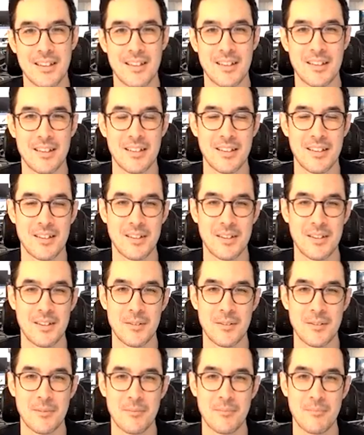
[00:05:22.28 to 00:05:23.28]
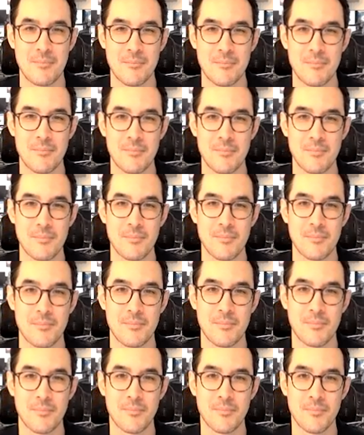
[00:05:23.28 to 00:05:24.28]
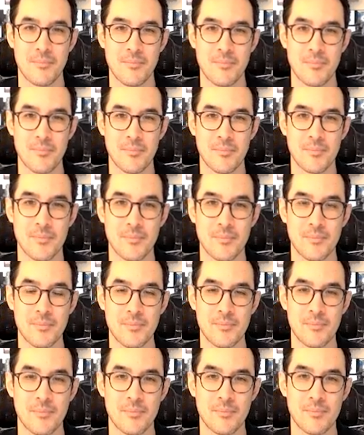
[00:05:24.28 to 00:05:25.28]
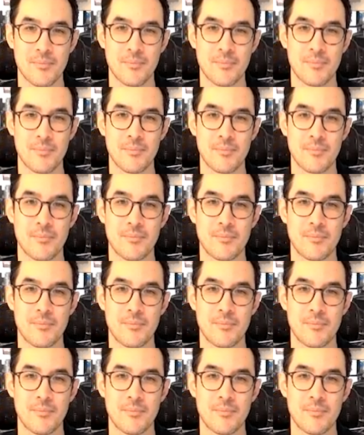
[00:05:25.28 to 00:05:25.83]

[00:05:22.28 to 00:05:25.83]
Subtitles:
This person isn't speaking.